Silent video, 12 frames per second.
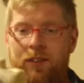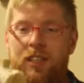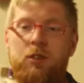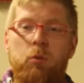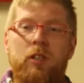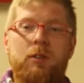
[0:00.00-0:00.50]

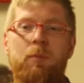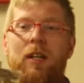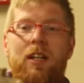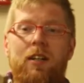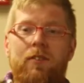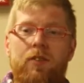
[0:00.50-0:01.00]
This one is
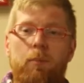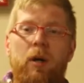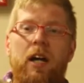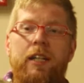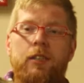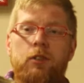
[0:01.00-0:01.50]
made out of the
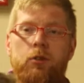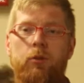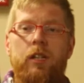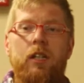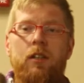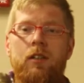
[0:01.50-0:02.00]
pine
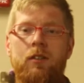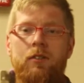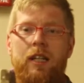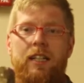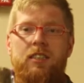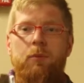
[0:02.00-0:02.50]
tree
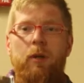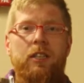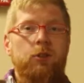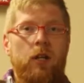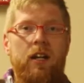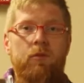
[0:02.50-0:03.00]
next to my
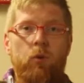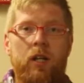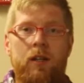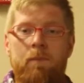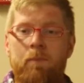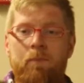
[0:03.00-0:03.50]
driveway.